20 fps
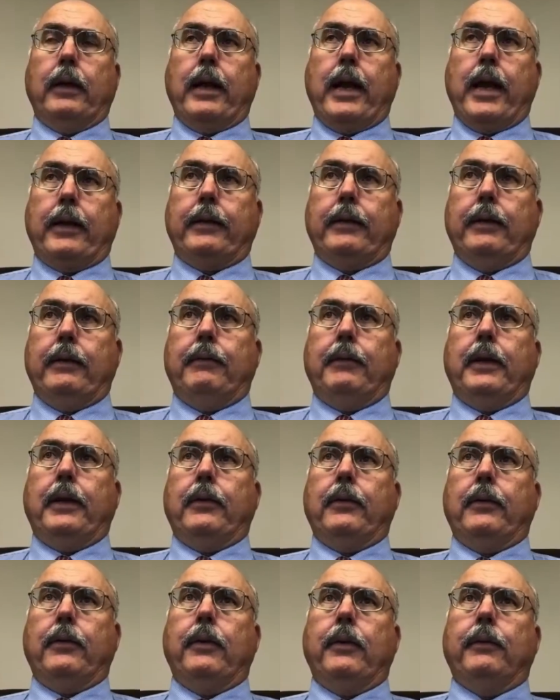activity in
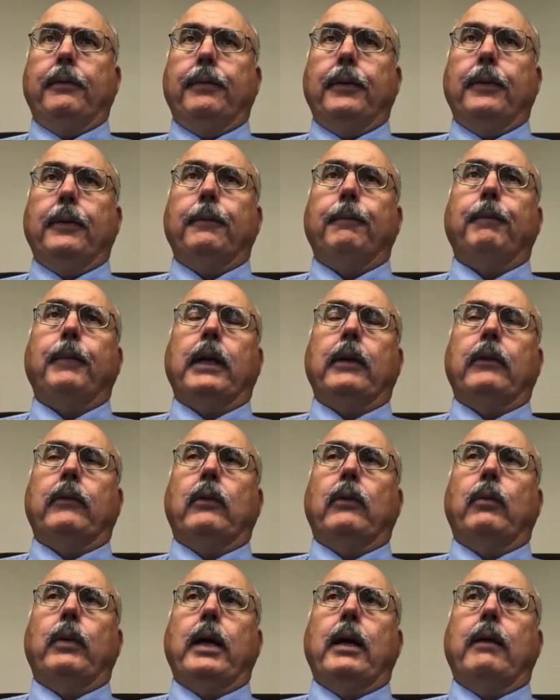the oil field. And
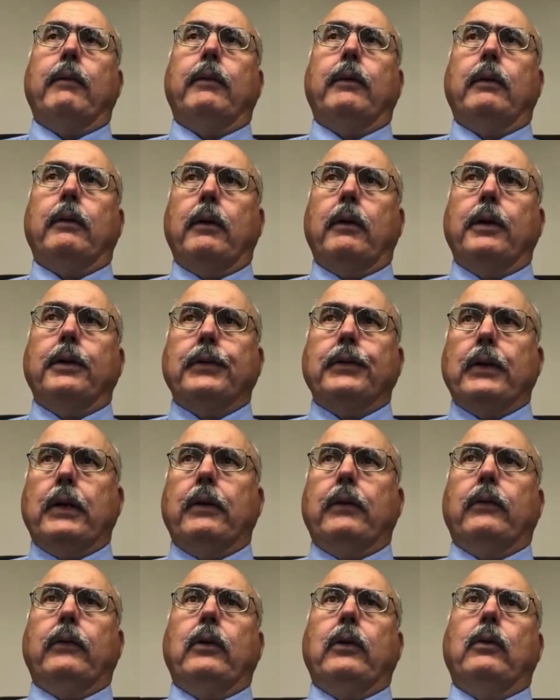so we have a large set
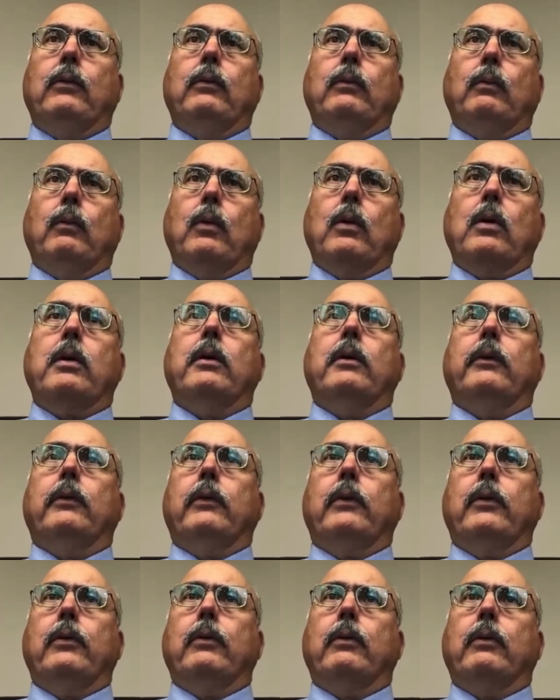of skilled workers
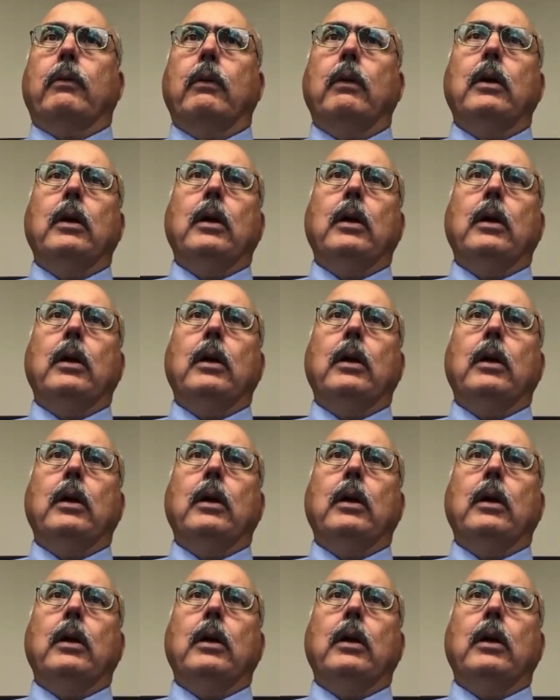who are